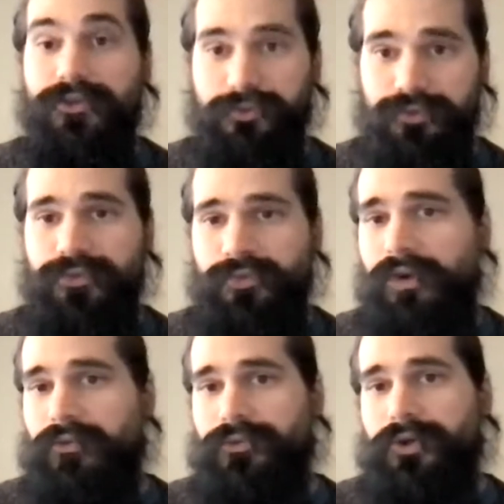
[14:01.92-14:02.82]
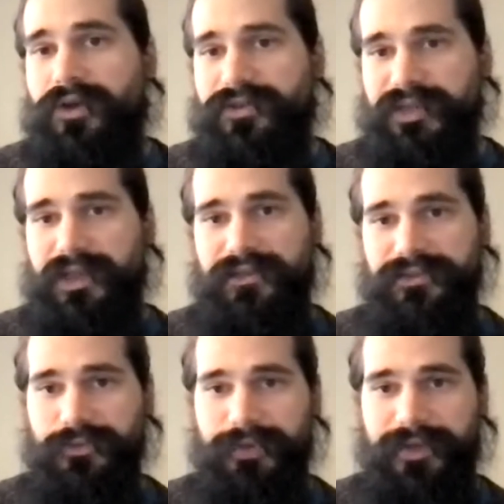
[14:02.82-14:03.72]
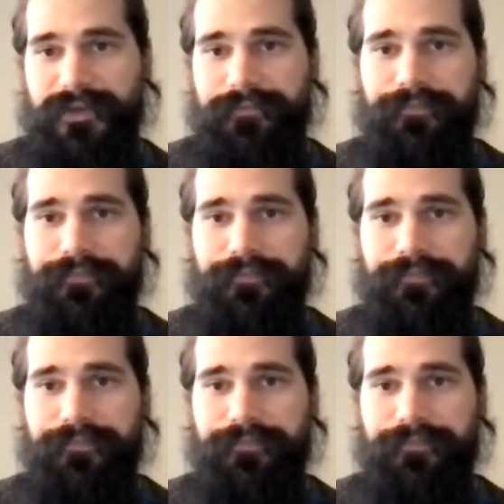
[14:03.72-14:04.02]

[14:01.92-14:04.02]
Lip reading: do a root cause analysis quickly.